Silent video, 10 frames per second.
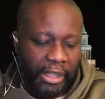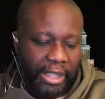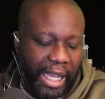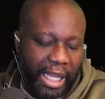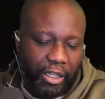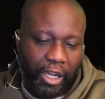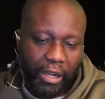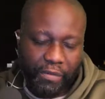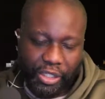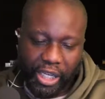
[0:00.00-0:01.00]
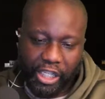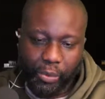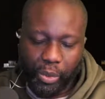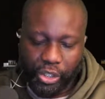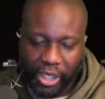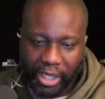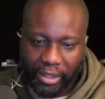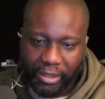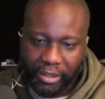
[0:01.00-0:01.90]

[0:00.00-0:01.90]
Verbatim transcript: had a conversation with Jada,